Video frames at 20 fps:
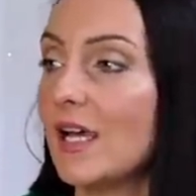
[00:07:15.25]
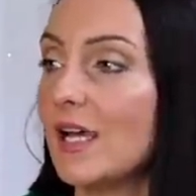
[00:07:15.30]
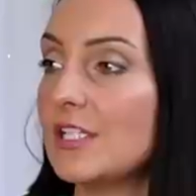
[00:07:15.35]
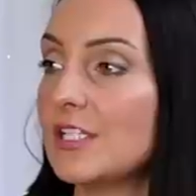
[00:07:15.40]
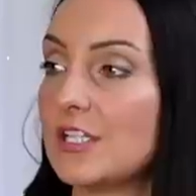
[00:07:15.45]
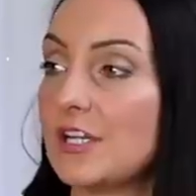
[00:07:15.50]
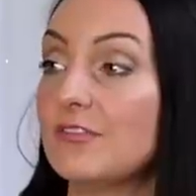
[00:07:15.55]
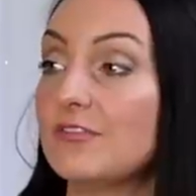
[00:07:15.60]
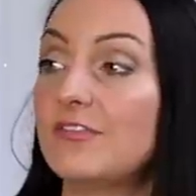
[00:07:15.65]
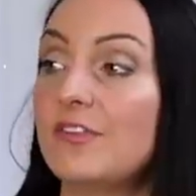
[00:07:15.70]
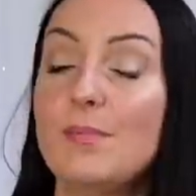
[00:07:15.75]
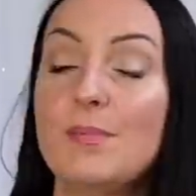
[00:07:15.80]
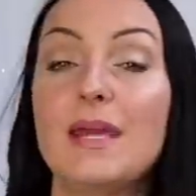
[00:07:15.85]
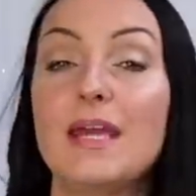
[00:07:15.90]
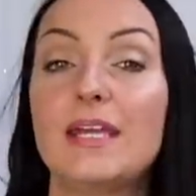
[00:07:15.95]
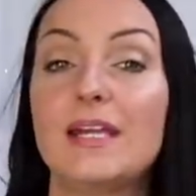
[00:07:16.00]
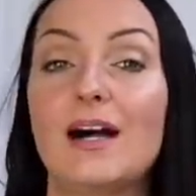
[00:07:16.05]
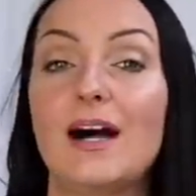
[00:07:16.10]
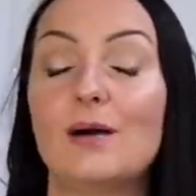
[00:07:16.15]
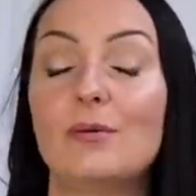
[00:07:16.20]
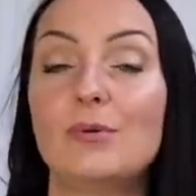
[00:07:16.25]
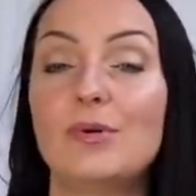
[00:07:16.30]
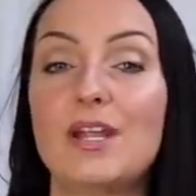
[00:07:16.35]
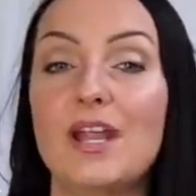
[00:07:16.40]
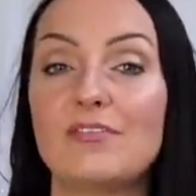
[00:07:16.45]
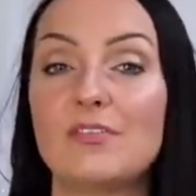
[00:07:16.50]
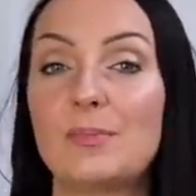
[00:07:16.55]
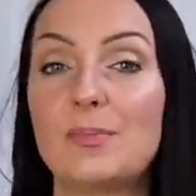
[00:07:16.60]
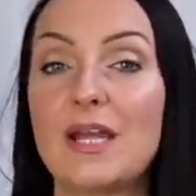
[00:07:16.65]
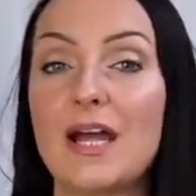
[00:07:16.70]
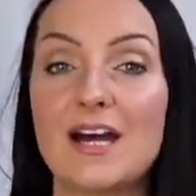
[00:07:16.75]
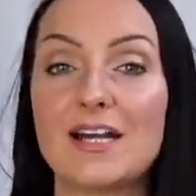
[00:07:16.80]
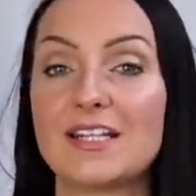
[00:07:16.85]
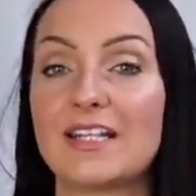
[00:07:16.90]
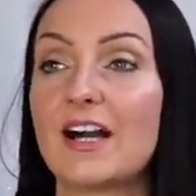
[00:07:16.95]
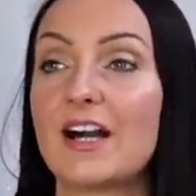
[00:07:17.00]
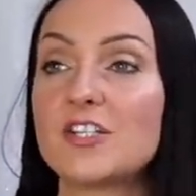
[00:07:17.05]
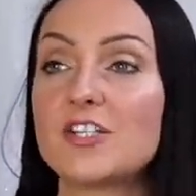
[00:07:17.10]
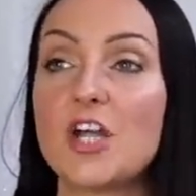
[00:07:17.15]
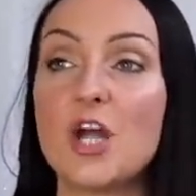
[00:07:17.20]
So for me, I will never be
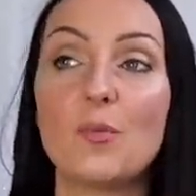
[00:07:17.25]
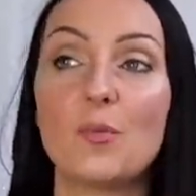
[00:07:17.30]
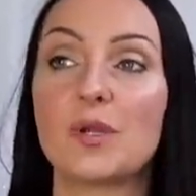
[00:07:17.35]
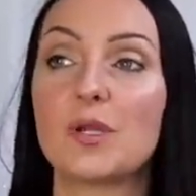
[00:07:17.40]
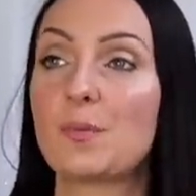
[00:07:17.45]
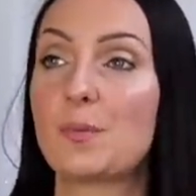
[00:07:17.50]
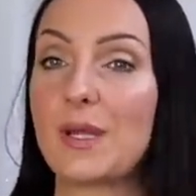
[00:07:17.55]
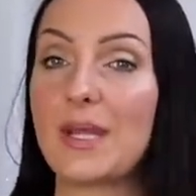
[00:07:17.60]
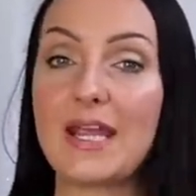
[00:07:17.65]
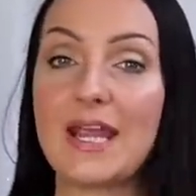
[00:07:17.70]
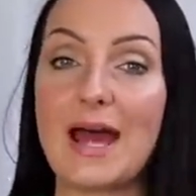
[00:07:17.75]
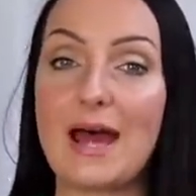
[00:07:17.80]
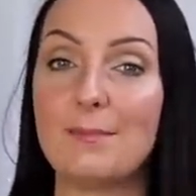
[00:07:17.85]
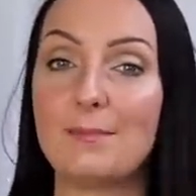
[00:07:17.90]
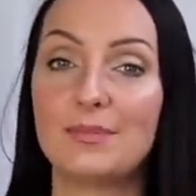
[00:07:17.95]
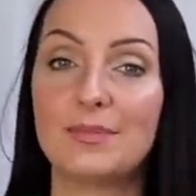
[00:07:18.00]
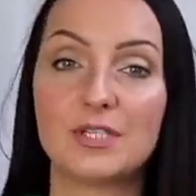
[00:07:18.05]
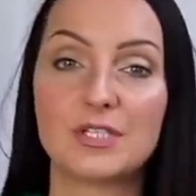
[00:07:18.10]
adding, I don't want a PM,